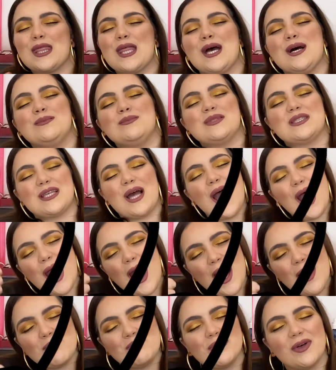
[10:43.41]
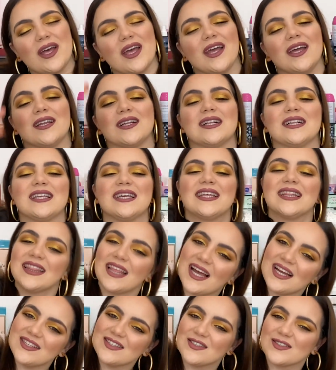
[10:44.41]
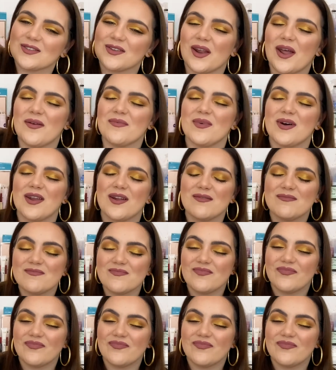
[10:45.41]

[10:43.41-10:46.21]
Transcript: thumbs up and click that subscribe button.